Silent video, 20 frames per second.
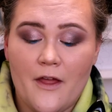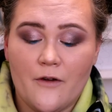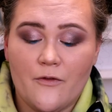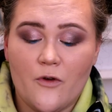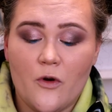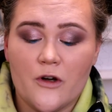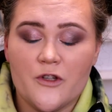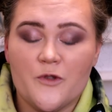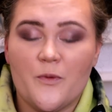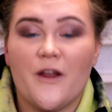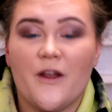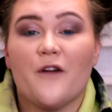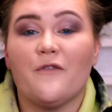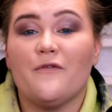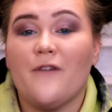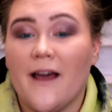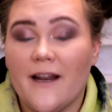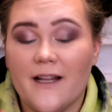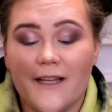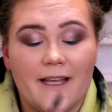then of course we are
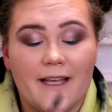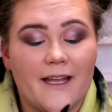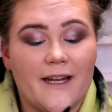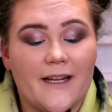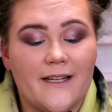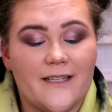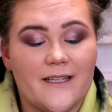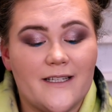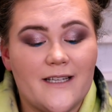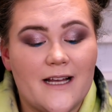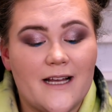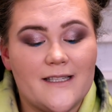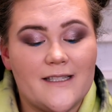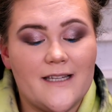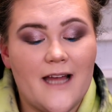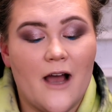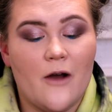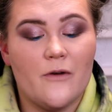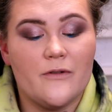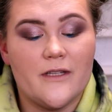finally getting to
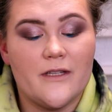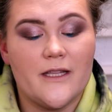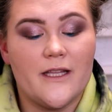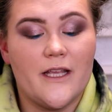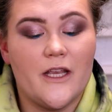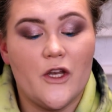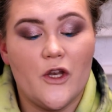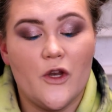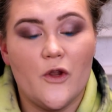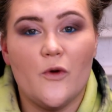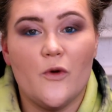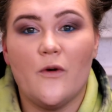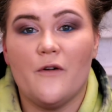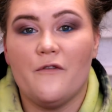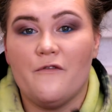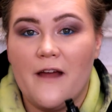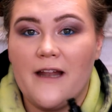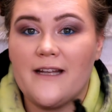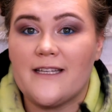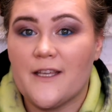test out the new
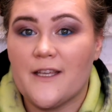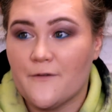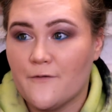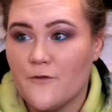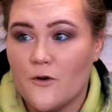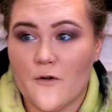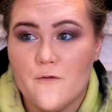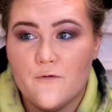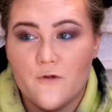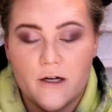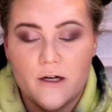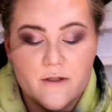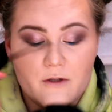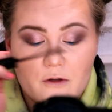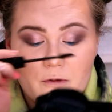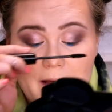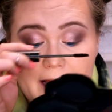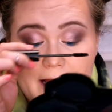Fenty Full Frontal